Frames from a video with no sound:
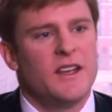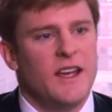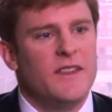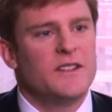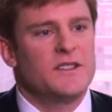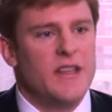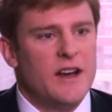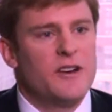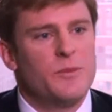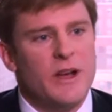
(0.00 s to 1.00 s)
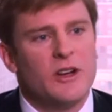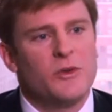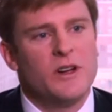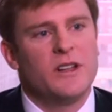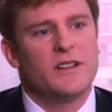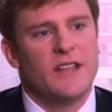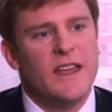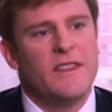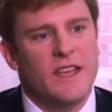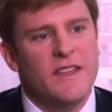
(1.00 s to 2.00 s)
and this is the 800-pound gorilla
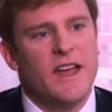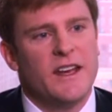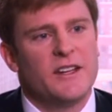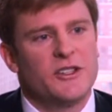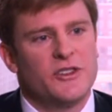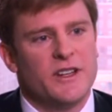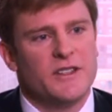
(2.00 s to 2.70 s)
in that industry.